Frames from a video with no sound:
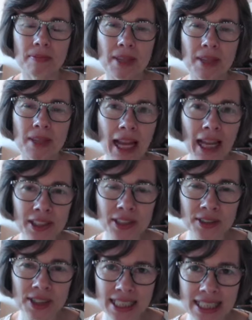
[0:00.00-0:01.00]

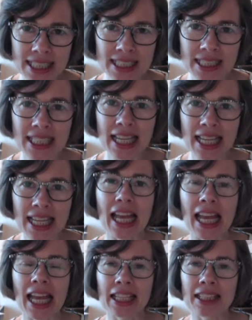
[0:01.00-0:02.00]
accuracy
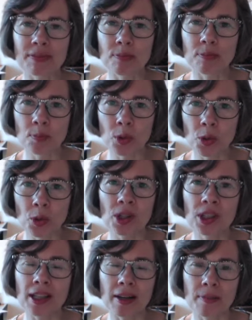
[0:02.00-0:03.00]
and
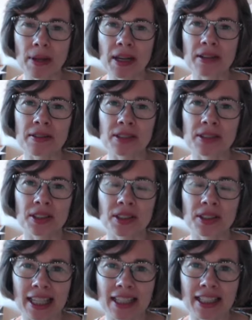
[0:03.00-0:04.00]
more about
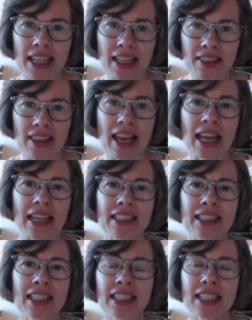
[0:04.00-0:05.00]
creating that
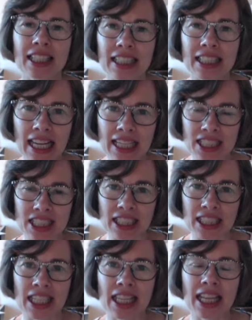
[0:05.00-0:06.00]

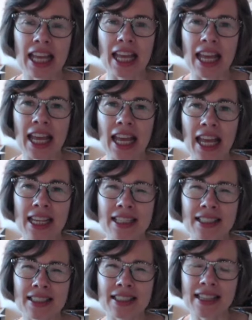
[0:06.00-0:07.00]
connection
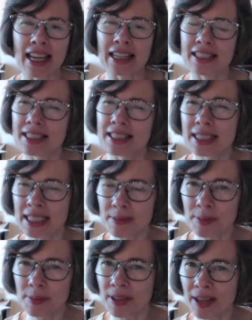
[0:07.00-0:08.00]
and that
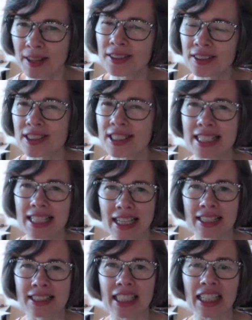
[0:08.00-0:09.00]
deeper
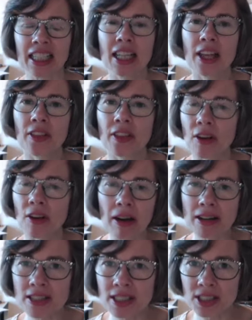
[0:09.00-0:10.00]
understanding. There
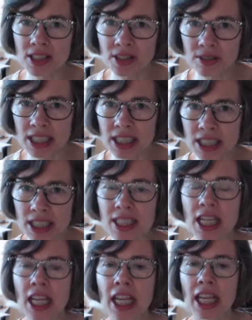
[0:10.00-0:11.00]
are situations
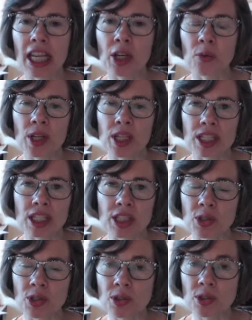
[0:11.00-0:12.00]
in which it's
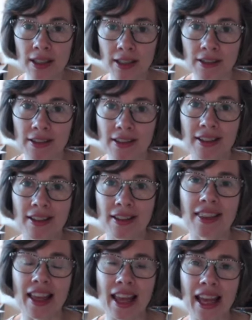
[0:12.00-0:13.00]
critical
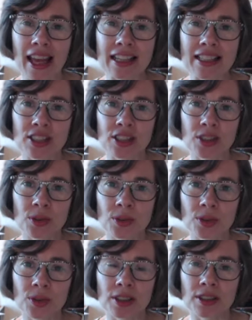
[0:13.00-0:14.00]
that
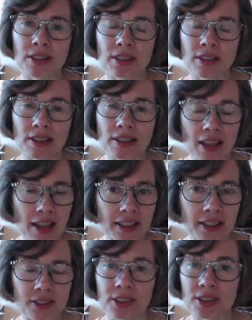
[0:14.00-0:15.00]
your client
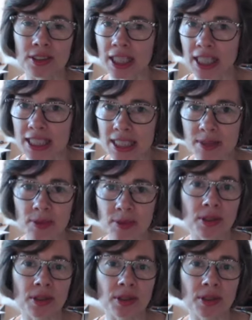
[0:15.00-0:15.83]
or your customer or